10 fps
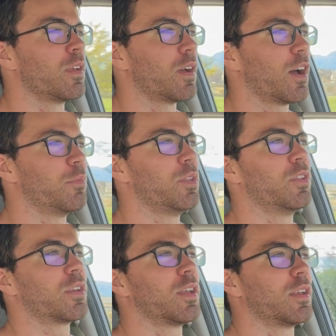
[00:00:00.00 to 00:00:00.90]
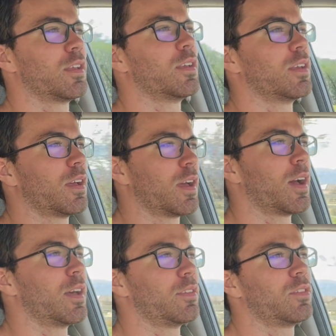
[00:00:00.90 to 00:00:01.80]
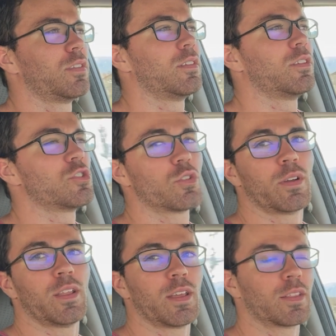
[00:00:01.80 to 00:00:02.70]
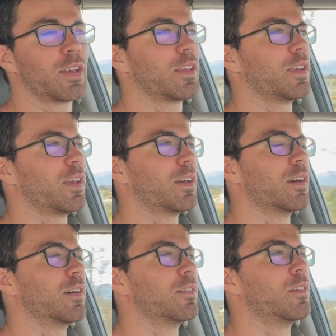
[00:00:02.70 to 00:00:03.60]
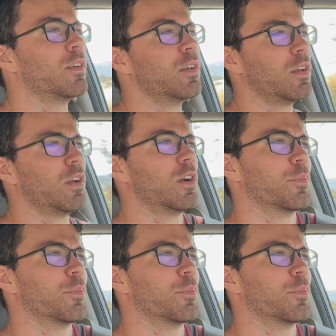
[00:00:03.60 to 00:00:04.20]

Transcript: I've been looking at joining like a uh,